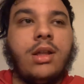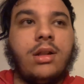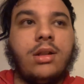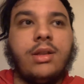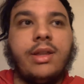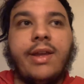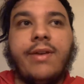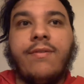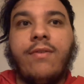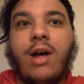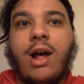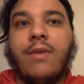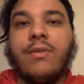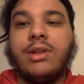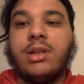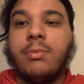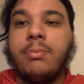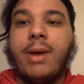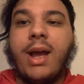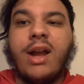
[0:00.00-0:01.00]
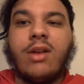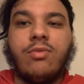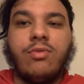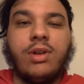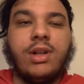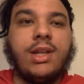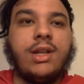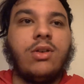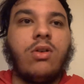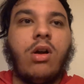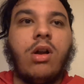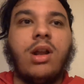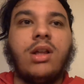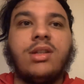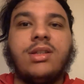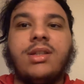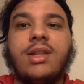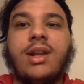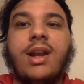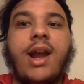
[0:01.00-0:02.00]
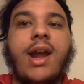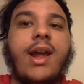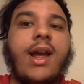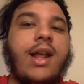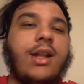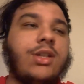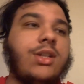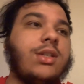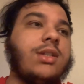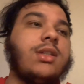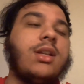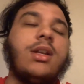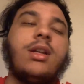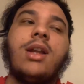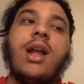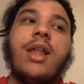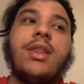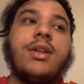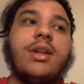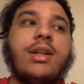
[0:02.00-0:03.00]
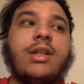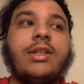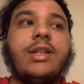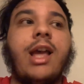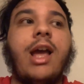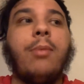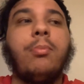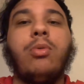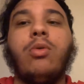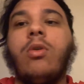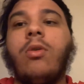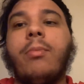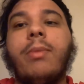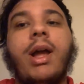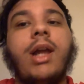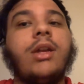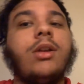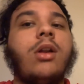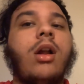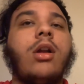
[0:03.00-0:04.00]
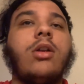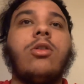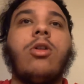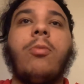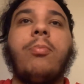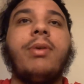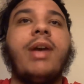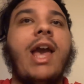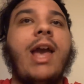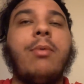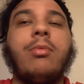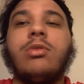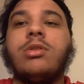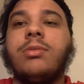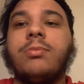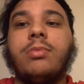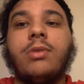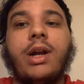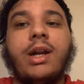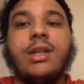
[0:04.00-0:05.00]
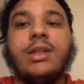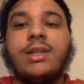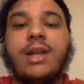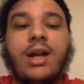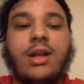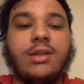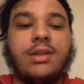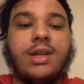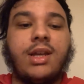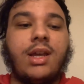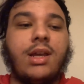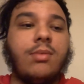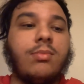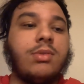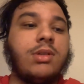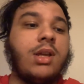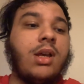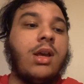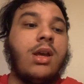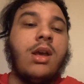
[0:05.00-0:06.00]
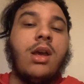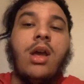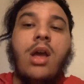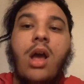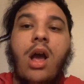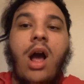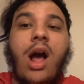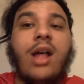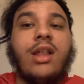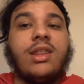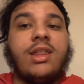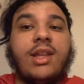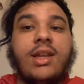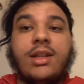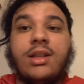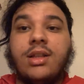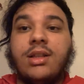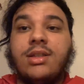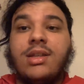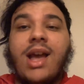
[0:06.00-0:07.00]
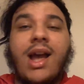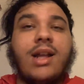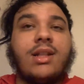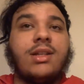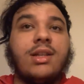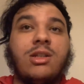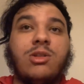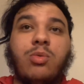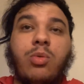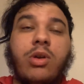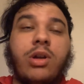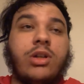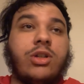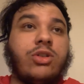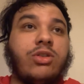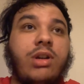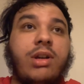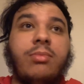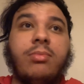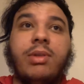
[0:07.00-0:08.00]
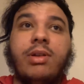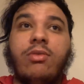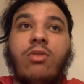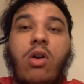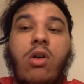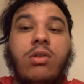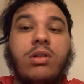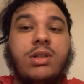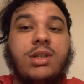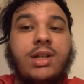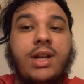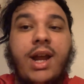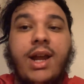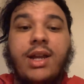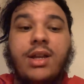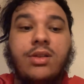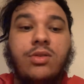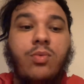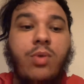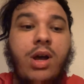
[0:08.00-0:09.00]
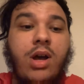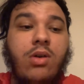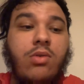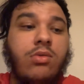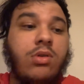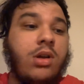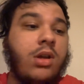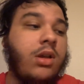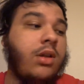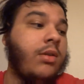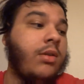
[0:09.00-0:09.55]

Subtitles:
their five at the back really got us today, and just another example of Man United not being able to break down teams. I think the tactics were extremely wrong today as well,